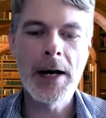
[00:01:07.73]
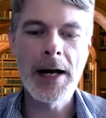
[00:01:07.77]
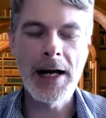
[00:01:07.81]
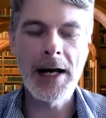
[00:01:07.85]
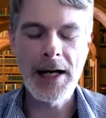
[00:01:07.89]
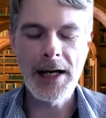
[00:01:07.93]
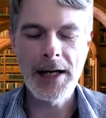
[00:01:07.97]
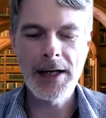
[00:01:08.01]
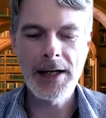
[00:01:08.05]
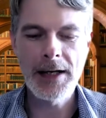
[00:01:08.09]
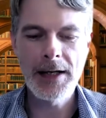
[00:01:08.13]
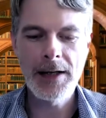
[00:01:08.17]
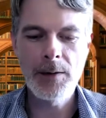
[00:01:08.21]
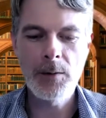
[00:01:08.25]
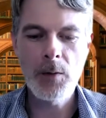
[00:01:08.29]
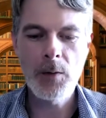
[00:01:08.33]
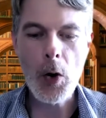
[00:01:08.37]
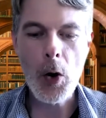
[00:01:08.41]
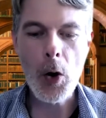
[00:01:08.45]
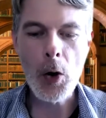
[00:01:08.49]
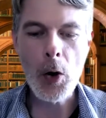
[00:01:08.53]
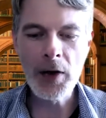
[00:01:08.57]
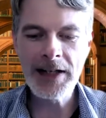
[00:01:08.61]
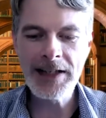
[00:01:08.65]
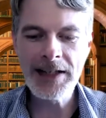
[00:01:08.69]
uh,
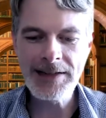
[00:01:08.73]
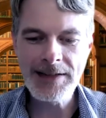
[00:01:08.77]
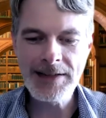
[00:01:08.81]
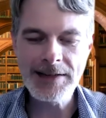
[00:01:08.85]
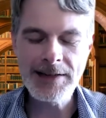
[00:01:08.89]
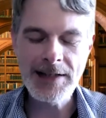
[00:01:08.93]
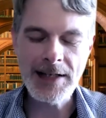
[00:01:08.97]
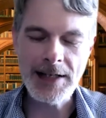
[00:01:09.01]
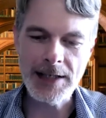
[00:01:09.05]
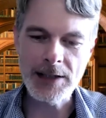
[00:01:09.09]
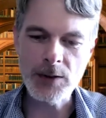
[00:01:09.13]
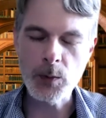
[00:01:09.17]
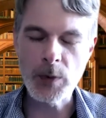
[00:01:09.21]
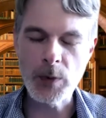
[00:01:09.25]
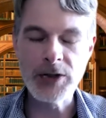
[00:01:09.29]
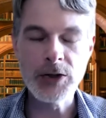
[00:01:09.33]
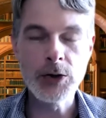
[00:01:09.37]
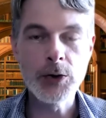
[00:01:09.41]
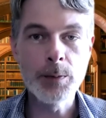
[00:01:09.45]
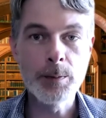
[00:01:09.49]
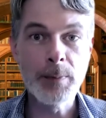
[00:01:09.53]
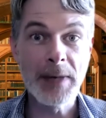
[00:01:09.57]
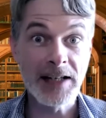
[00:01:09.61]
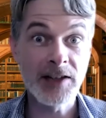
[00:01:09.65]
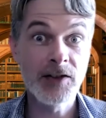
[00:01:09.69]
audiences hate when
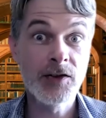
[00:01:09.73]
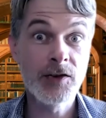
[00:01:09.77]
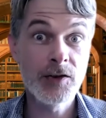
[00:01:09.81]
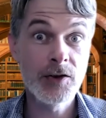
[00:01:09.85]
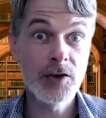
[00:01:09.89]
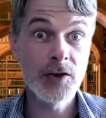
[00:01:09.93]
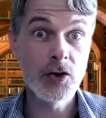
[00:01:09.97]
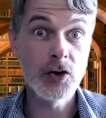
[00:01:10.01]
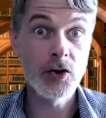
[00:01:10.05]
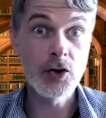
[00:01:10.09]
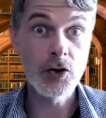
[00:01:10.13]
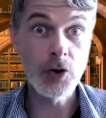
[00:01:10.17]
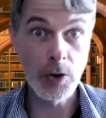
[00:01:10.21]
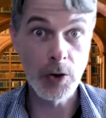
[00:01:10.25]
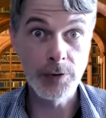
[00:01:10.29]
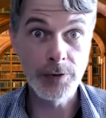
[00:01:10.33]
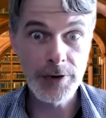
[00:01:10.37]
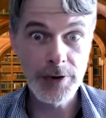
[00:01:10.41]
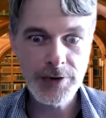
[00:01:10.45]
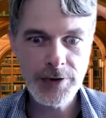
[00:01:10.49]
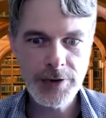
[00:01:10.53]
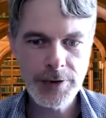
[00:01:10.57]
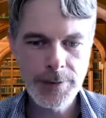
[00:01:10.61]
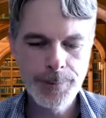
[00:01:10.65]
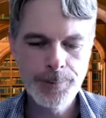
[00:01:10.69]
you mix
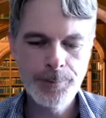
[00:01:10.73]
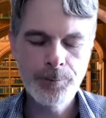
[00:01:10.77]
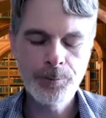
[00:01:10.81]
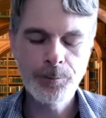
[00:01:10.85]
genres